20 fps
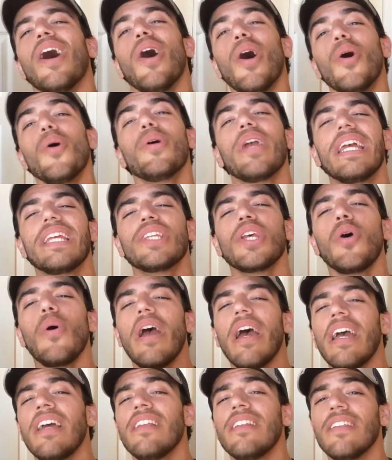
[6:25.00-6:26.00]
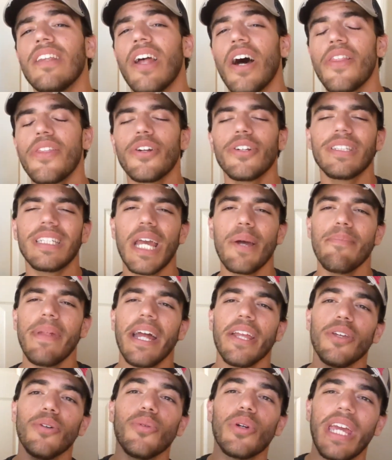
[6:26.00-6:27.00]
Okay, so another tip
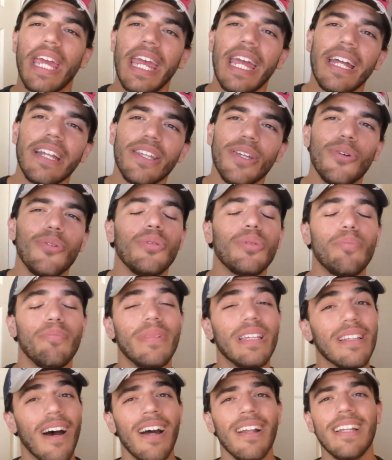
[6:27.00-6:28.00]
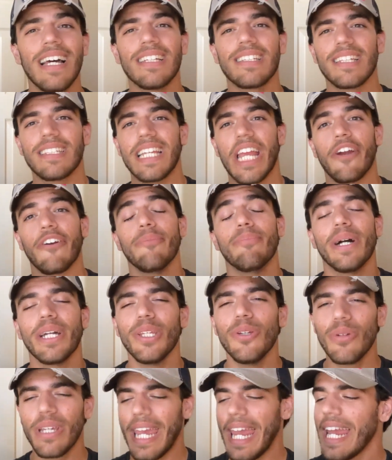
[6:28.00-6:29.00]
that you can use, not necessary, but
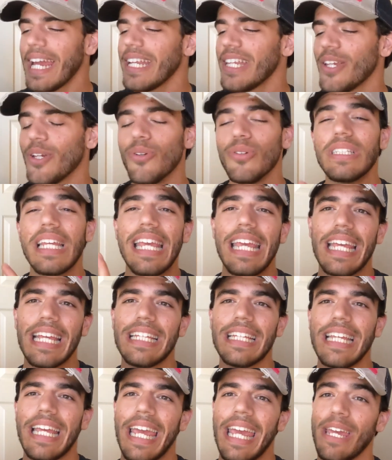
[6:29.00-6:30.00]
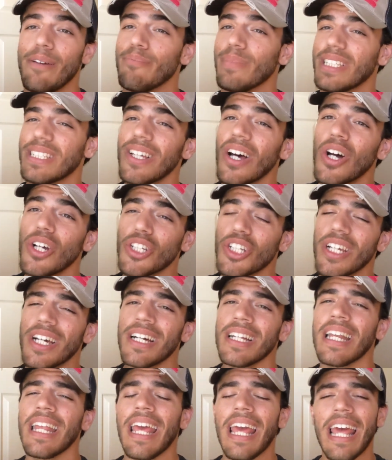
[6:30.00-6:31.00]
you can use, is a massage
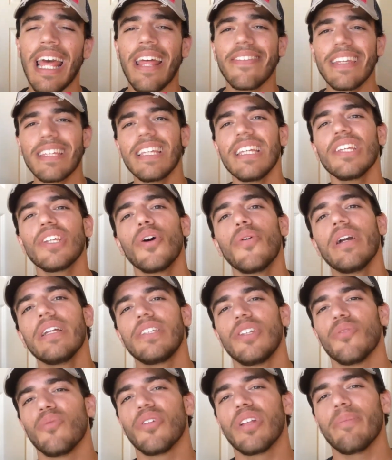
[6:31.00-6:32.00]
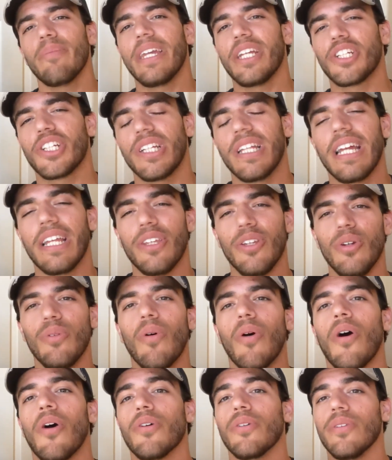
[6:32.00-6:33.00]
gun. This is going to really make sure that
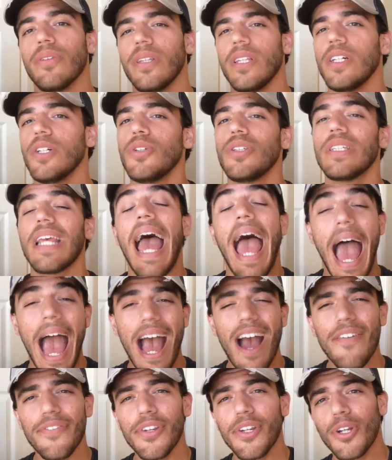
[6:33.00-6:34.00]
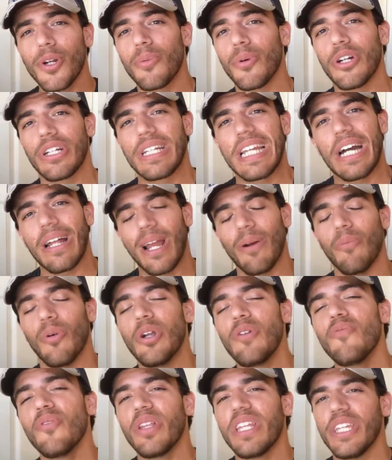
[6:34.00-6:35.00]
you are loose after your workout. I
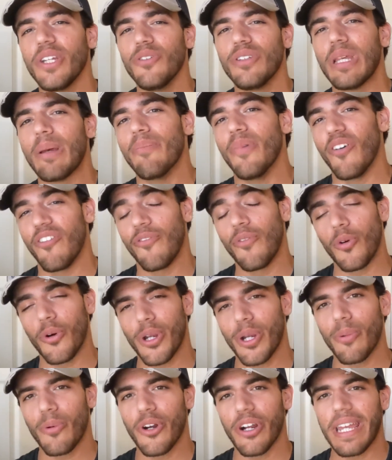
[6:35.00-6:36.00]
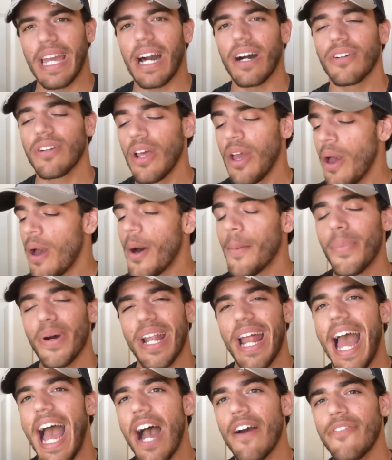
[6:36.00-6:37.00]
wouldn't really use it before your workout,
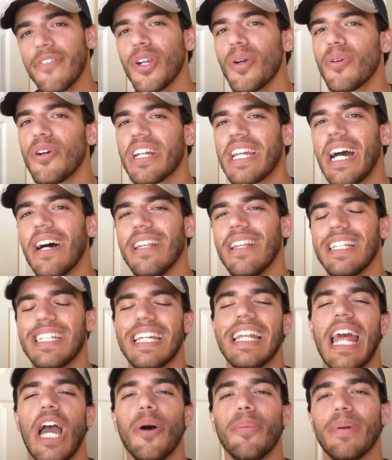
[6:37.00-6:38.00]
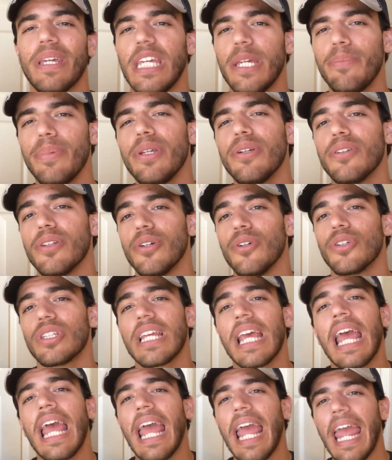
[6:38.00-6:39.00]
but after your workout, this can help keep you
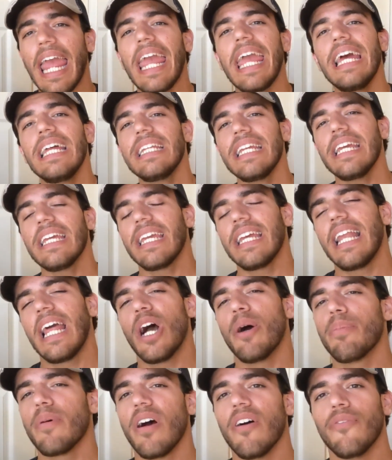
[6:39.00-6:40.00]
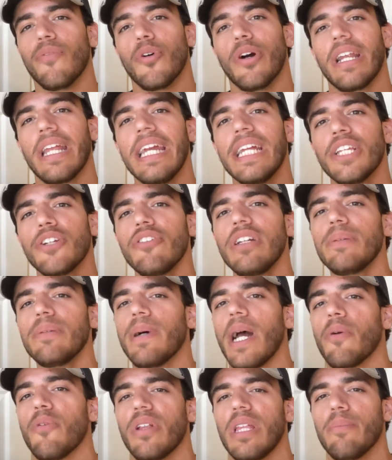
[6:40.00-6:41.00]
loose, and it can help avoid injuries
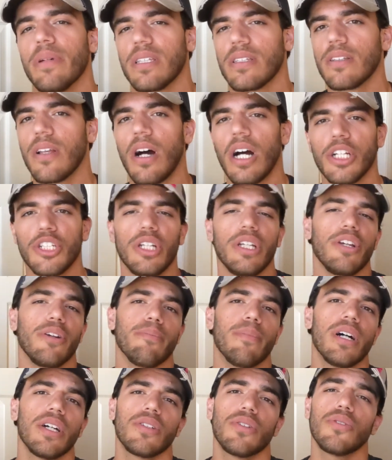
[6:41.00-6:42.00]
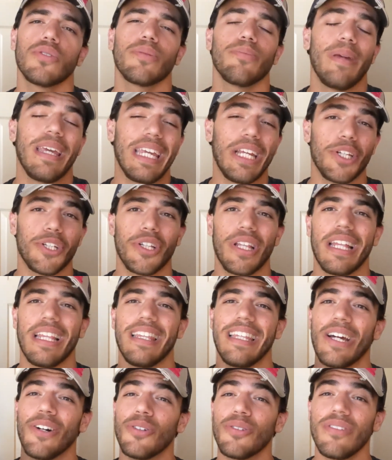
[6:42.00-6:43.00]
by really massaging your muscles, making sure that
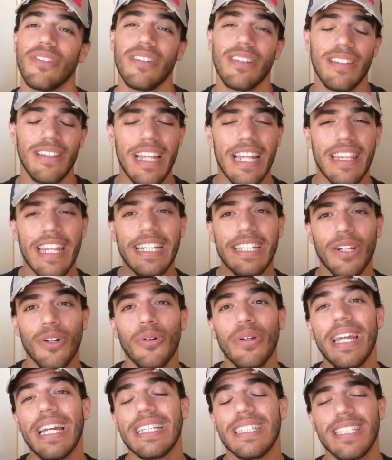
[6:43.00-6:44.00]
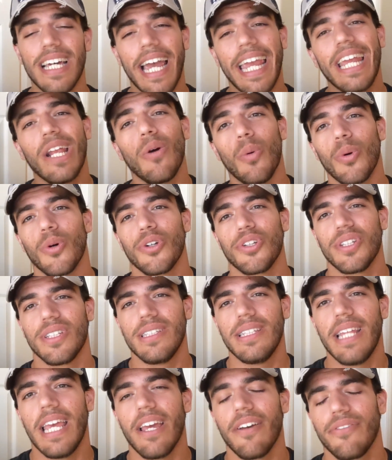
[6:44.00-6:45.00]
they don't get tight or
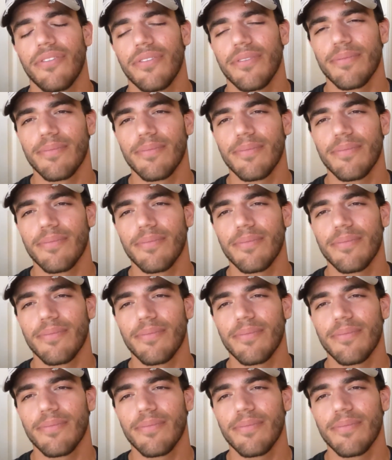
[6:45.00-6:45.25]
stiff.